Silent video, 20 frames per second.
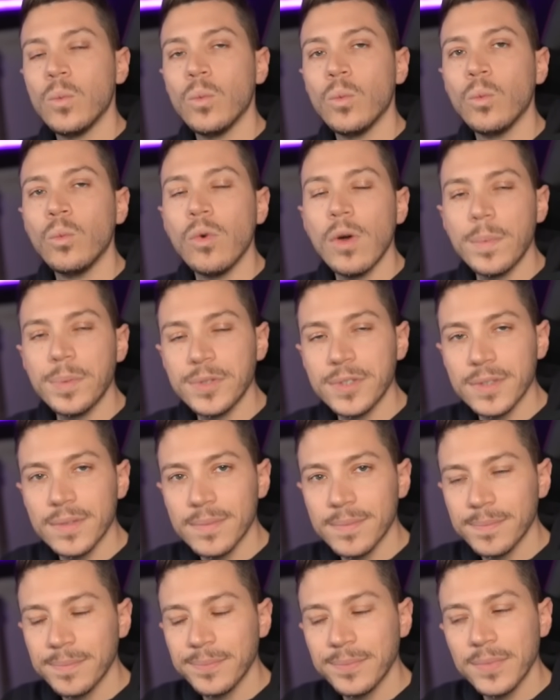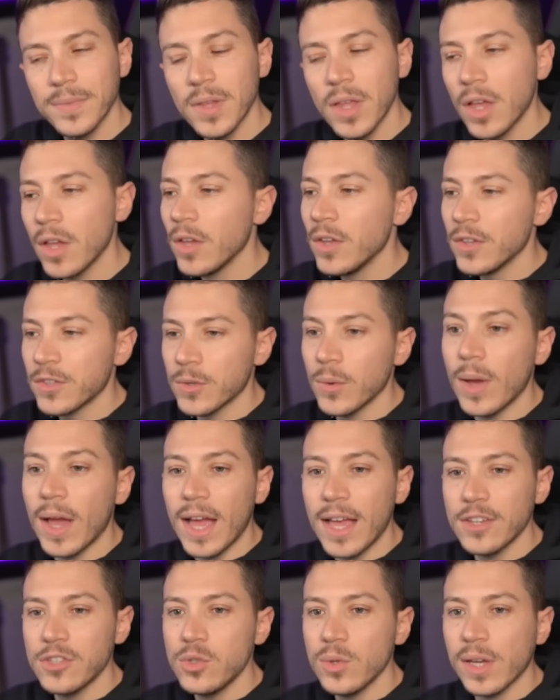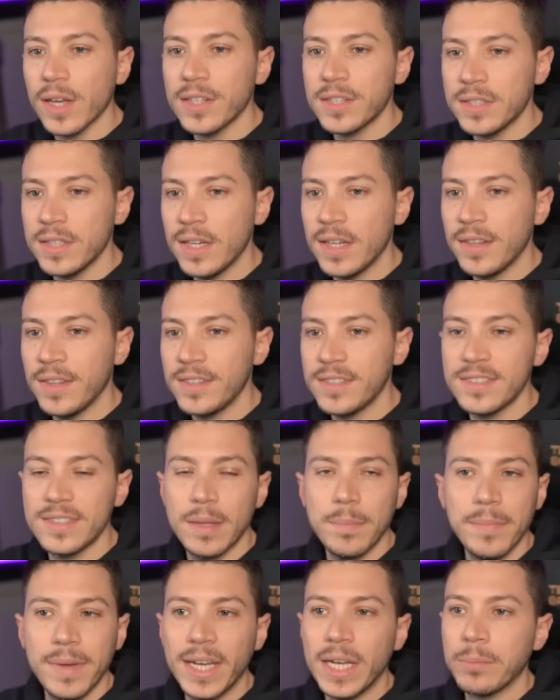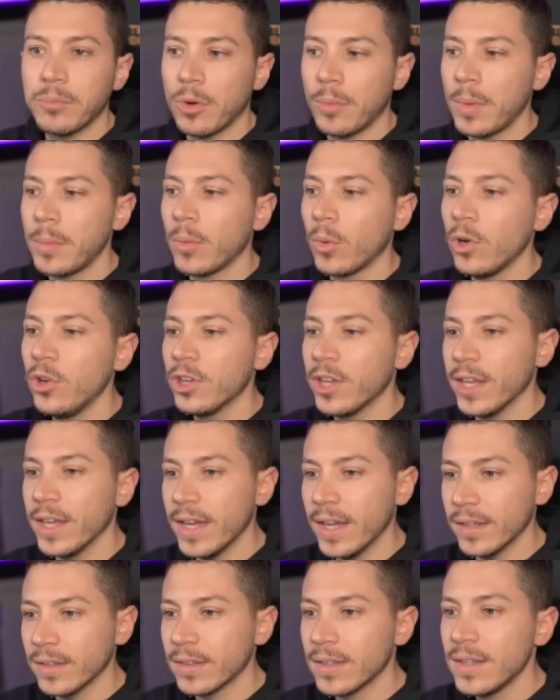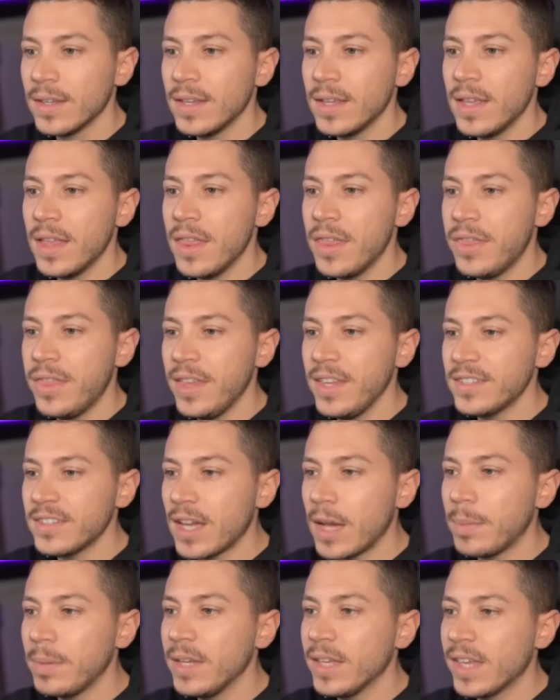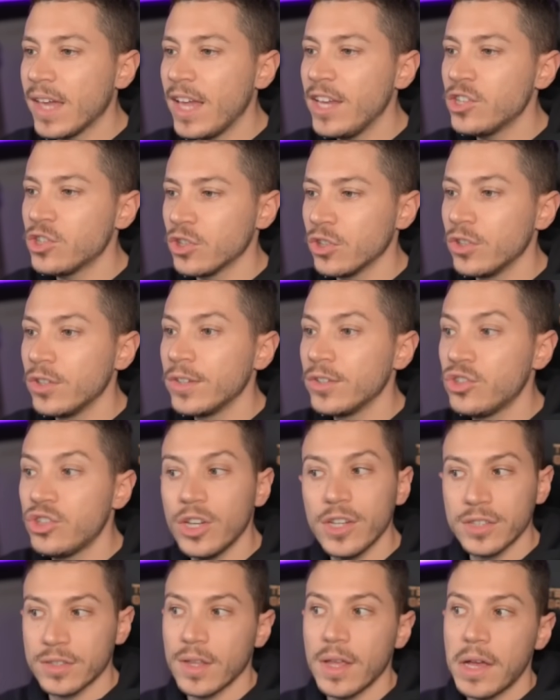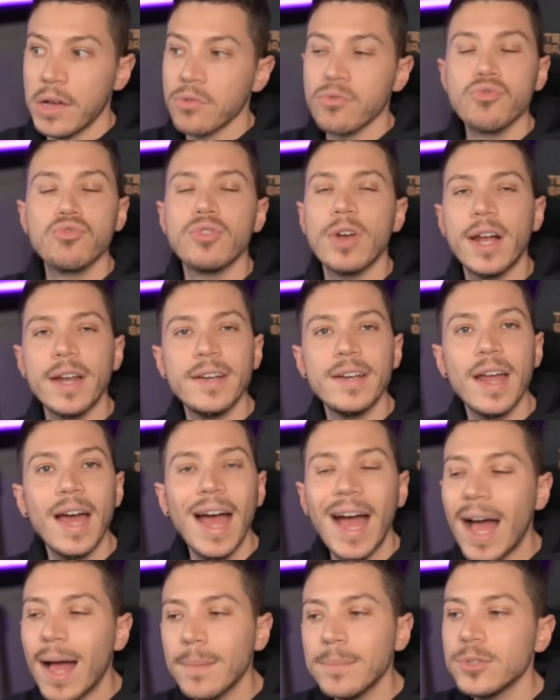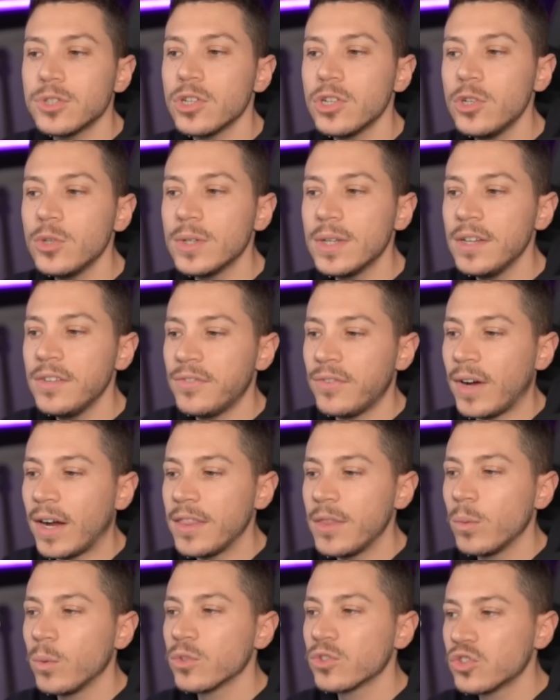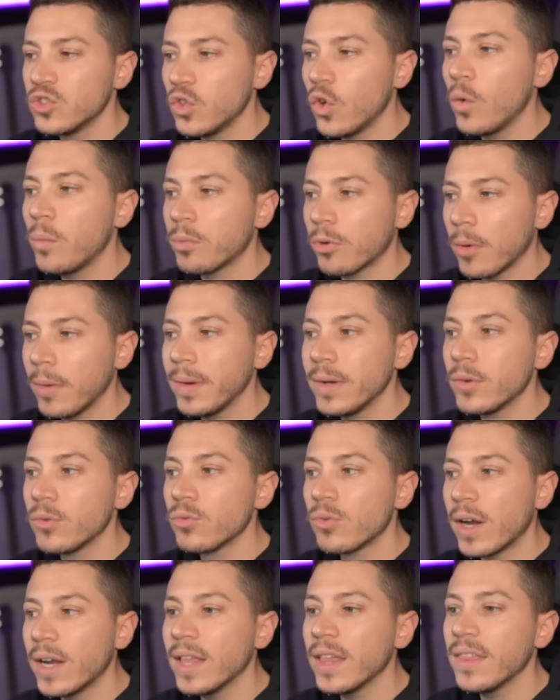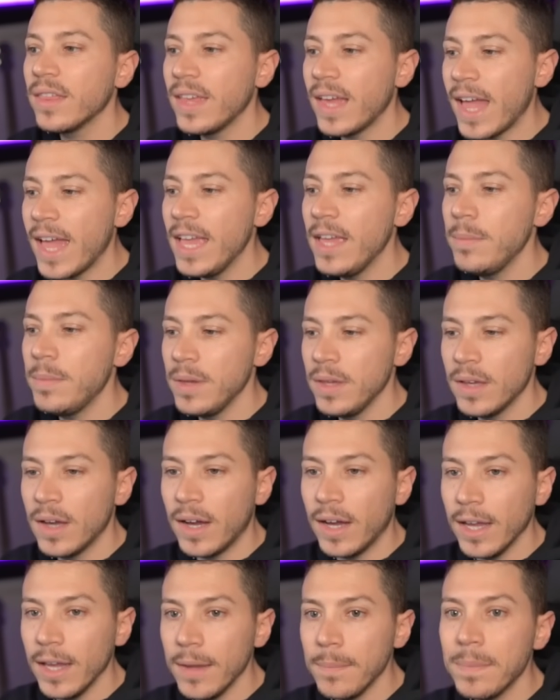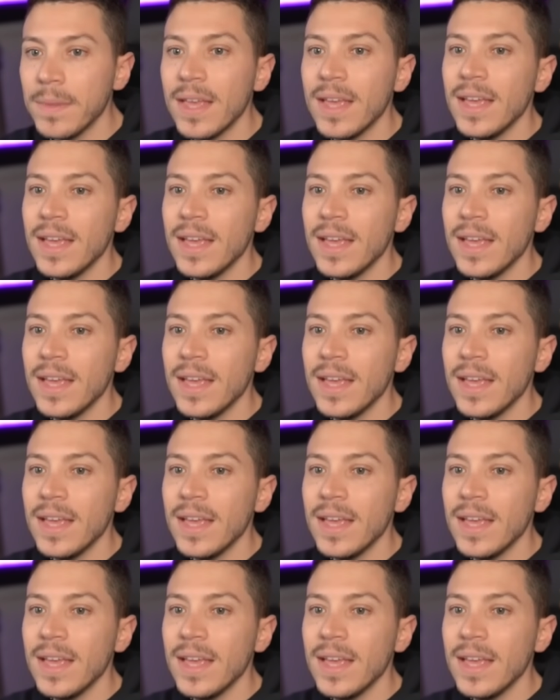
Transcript: Whoops. So as you can see, and this is the main problem we're looking at, this application just ran absolutely fine. There was no problem in running the API.